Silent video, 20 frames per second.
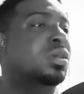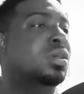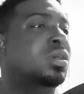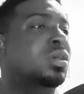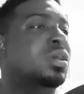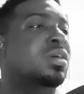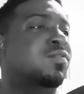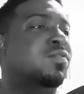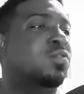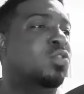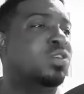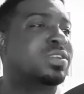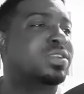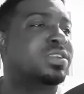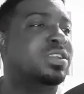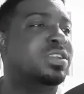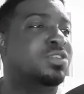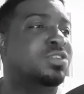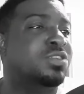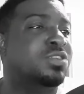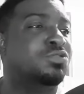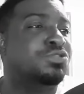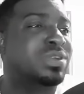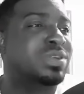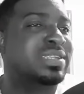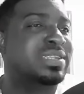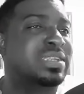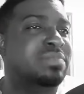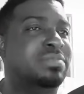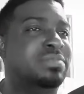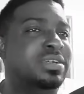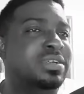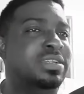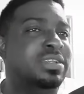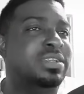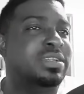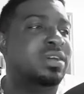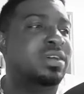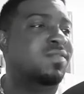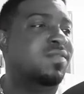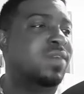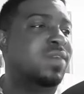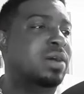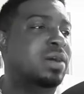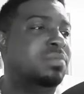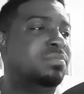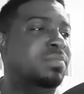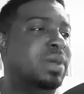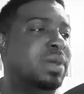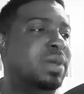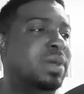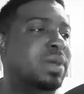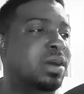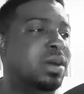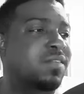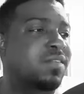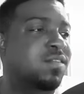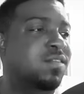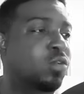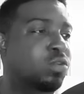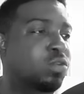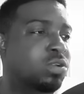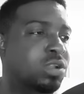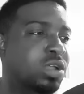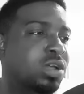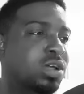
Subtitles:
Phuloch's gonna ritual summon a Full